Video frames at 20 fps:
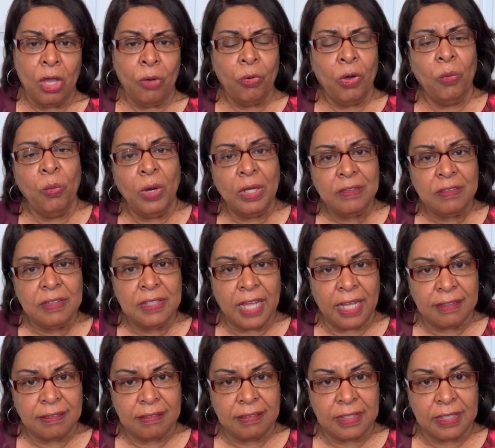Well, what's
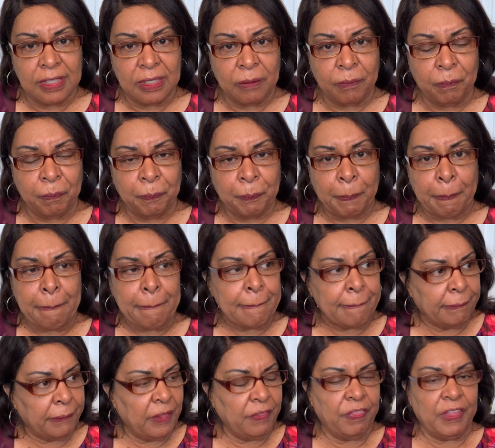not seen?
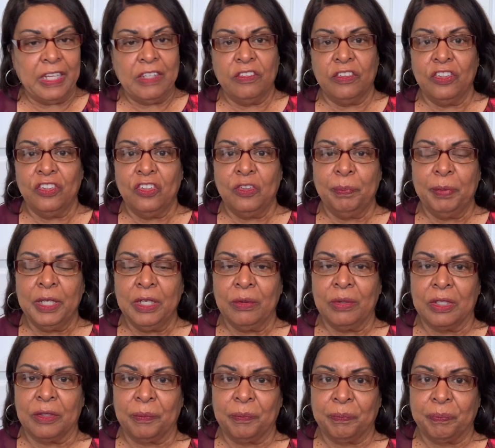The things of the
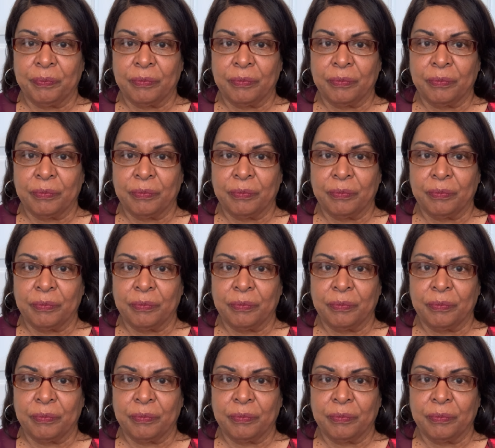spirit.